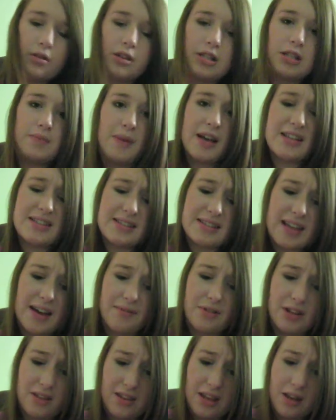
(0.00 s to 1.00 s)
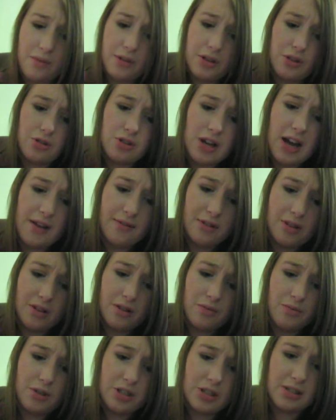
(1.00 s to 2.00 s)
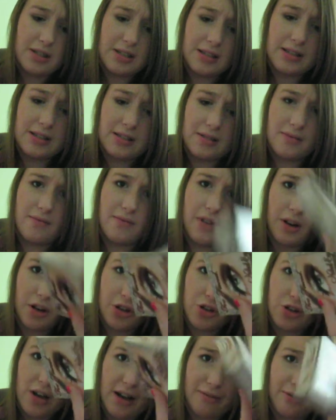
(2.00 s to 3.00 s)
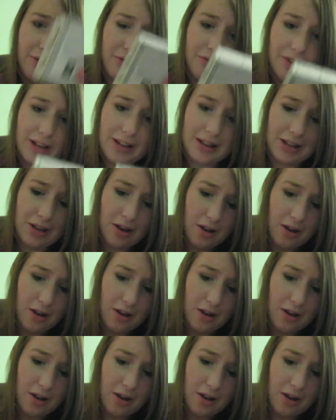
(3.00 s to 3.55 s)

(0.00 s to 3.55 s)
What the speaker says: space is everything when you travel, which this isn't very travel friendly,